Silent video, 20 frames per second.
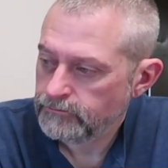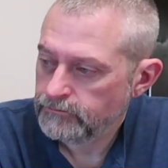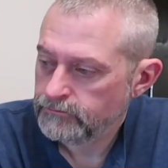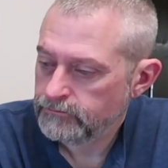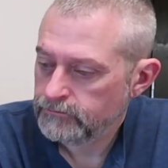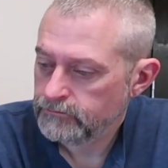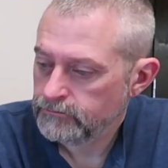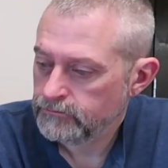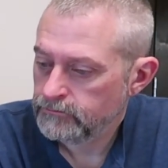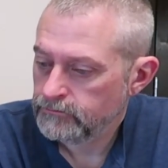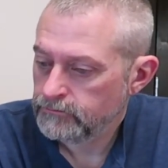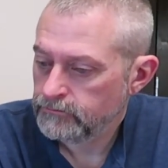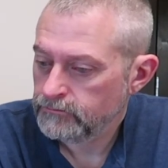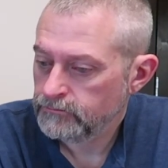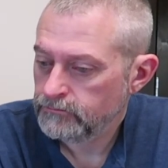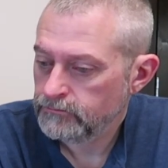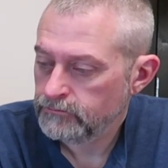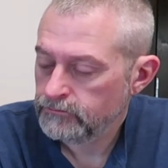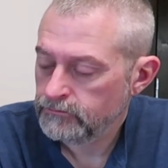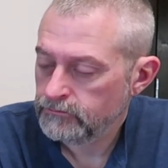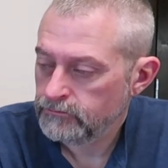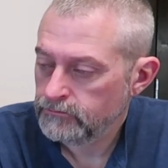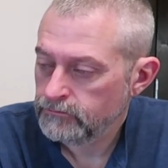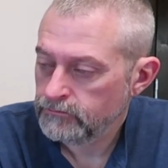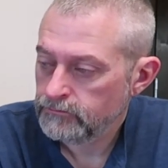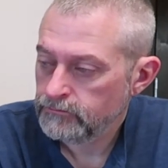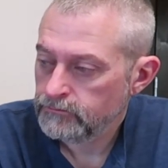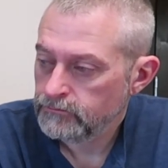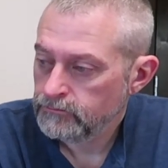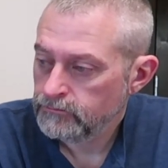
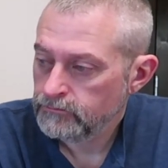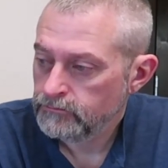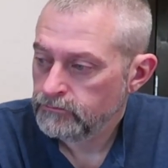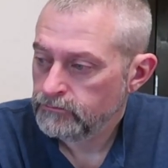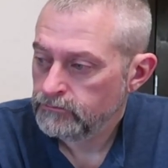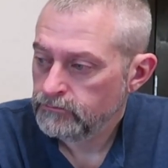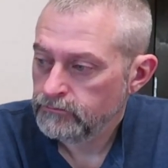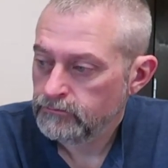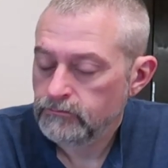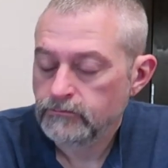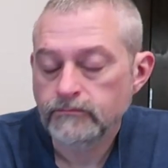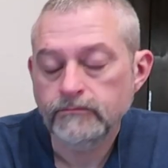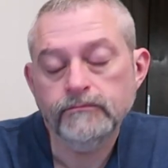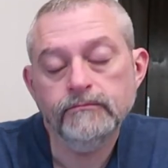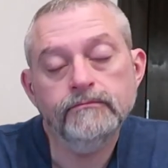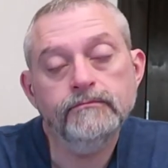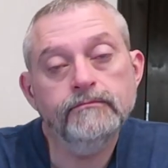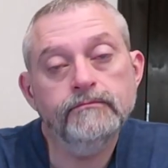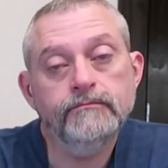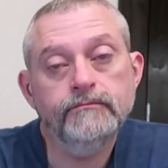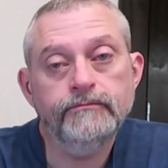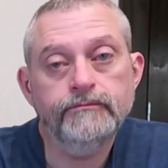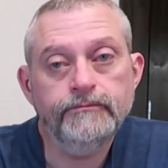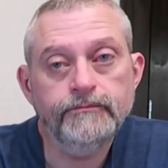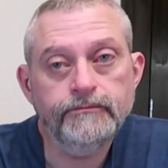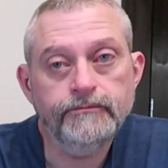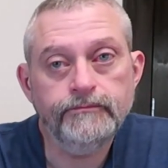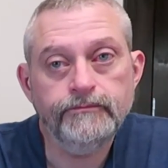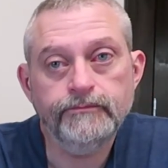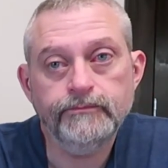
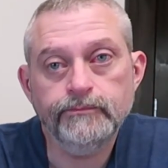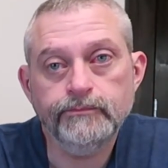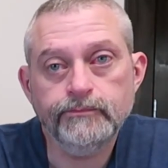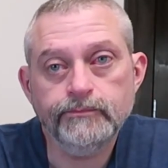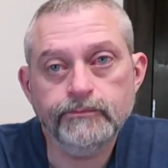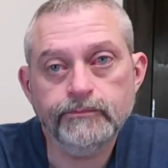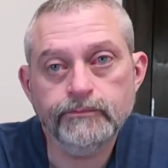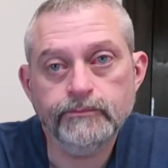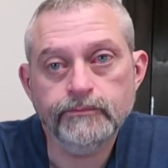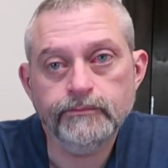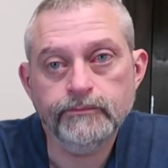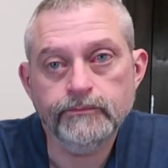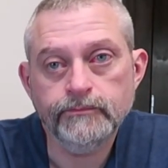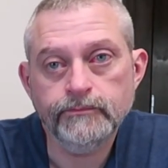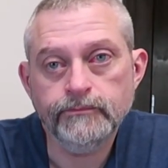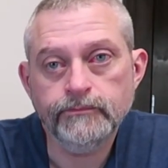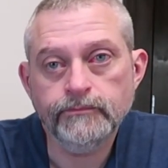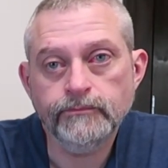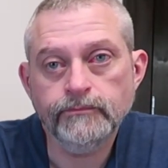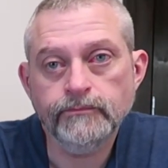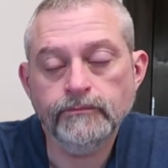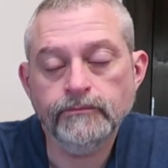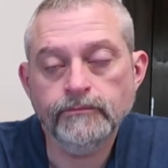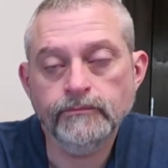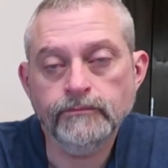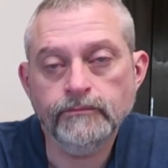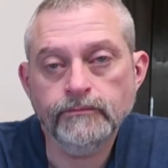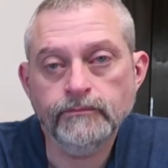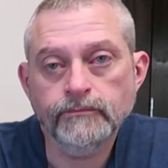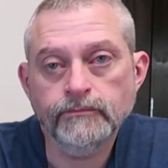
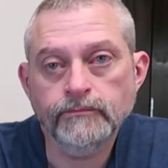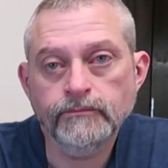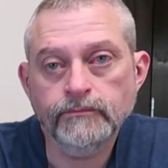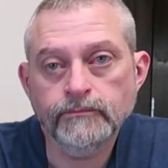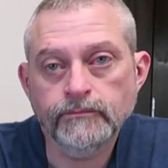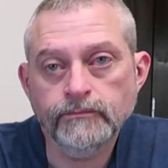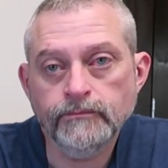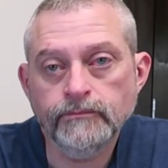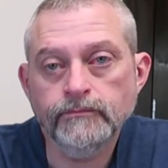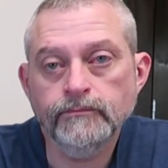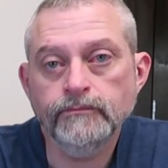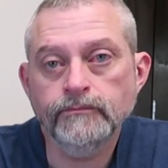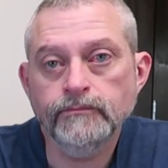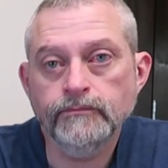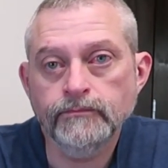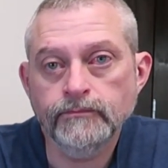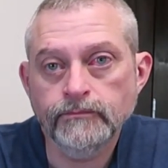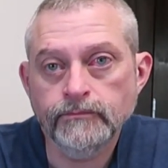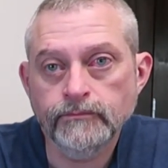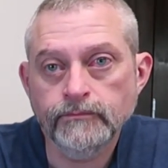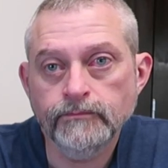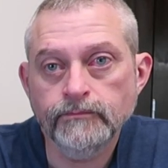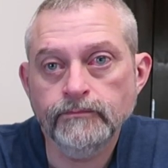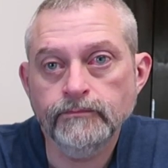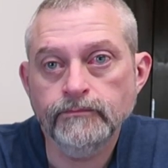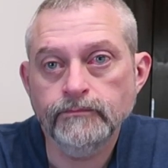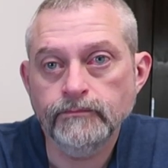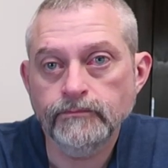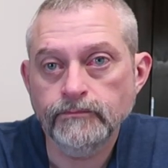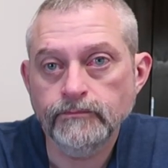
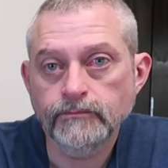No words are spoken by the person on screen.